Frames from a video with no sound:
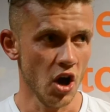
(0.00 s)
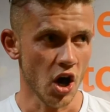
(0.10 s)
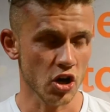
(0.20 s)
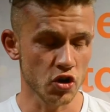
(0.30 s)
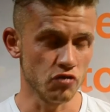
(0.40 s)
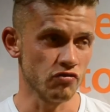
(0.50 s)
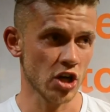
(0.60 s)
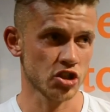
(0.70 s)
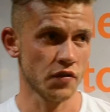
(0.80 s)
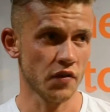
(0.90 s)
I couldn't
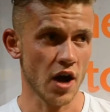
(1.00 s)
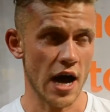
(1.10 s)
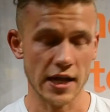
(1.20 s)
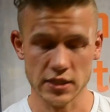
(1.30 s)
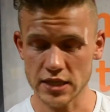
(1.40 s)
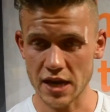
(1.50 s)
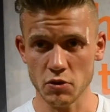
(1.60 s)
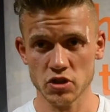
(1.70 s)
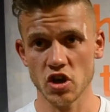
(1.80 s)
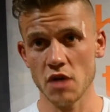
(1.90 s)
rush the fight. I had to take my
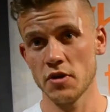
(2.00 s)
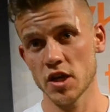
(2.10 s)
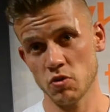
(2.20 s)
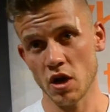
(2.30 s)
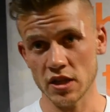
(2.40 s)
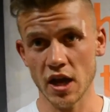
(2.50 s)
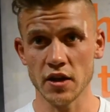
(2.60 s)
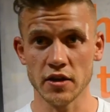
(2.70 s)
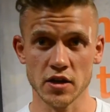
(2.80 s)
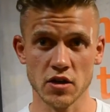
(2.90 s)
time, and that's what I done.
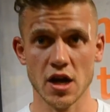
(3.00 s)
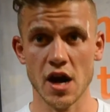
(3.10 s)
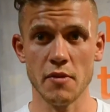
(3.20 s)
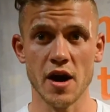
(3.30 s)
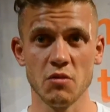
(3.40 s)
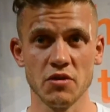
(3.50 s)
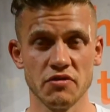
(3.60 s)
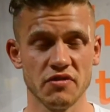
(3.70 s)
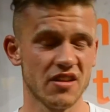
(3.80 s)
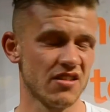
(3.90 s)
And I come out
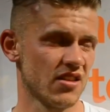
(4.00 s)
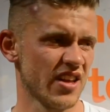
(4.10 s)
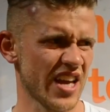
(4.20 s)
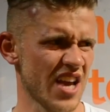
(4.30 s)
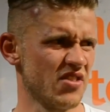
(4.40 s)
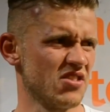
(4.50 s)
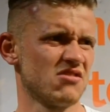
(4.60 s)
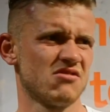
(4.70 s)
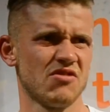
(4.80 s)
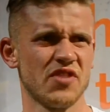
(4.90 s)
with, I gave it,
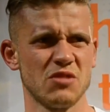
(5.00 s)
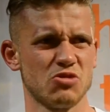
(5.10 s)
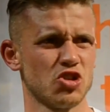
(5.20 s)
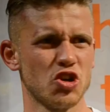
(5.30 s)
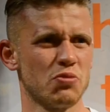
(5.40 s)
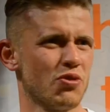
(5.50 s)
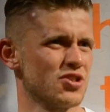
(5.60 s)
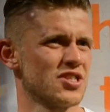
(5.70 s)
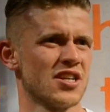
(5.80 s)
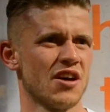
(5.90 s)
I think there was 2
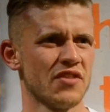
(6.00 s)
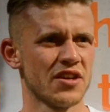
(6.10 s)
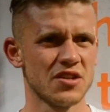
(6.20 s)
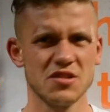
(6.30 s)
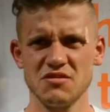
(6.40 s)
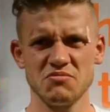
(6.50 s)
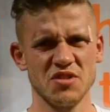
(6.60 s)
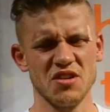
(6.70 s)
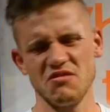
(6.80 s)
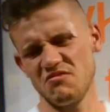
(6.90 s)
points in it, I think,
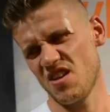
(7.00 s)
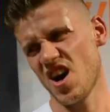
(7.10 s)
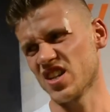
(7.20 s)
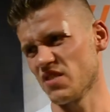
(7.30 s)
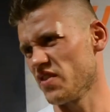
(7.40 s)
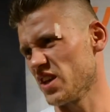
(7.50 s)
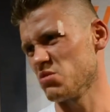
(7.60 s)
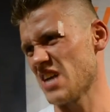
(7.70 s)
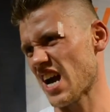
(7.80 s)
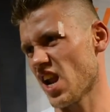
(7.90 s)
but yeah. I didn't think it was
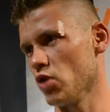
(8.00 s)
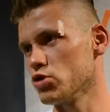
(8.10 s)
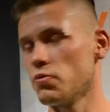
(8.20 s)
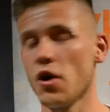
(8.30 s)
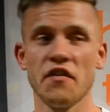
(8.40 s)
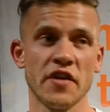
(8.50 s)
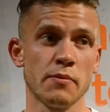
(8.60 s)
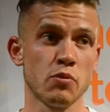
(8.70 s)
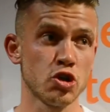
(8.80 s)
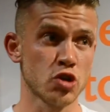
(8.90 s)
that close. But I
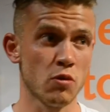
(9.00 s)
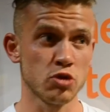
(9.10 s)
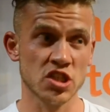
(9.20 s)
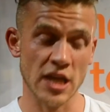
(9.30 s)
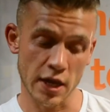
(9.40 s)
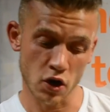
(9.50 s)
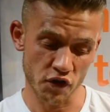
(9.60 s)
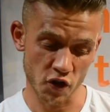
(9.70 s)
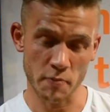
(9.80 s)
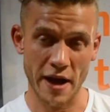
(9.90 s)
think because I was sitting off
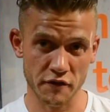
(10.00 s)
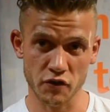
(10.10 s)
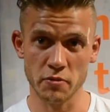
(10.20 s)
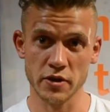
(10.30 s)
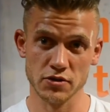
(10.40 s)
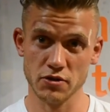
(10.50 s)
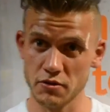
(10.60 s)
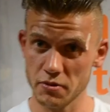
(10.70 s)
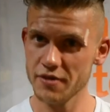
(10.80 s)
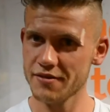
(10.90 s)
on the back foot a bit, sorry
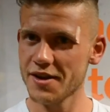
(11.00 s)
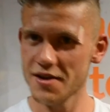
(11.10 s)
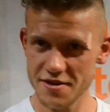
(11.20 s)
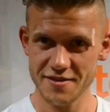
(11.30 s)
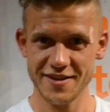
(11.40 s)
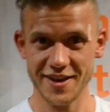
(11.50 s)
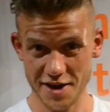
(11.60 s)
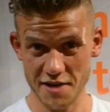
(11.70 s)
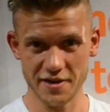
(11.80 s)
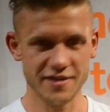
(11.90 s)
about that, let
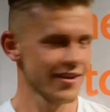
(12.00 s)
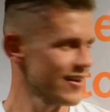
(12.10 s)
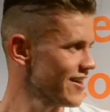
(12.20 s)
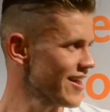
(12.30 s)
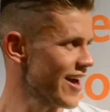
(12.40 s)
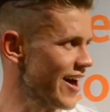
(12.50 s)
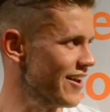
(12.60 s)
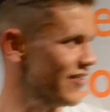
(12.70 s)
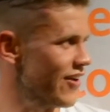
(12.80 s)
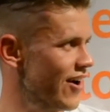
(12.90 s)
go then.
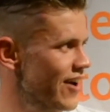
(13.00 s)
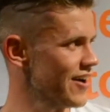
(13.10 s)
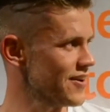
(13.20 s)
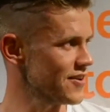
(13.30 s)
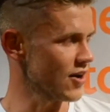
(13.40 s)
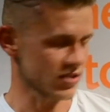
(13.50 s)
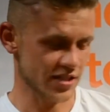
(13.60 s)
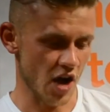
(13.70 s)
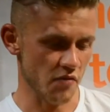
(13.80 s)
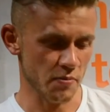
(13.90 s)
And I
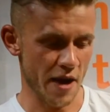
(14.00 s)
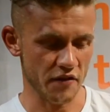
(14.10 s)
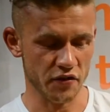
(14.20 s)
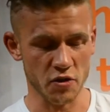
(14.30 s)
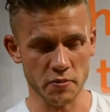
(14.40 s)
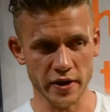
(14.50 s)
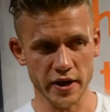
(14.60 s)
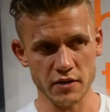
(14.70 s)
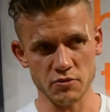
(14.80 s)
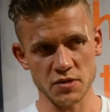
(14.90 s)
sat off my back foot a bit.
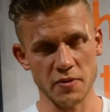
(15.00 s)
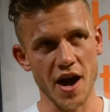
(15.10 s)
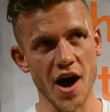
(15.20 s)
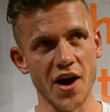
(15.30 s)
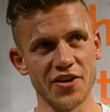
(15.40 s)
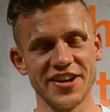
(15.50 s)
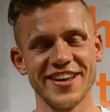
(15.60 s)
It was a bit hard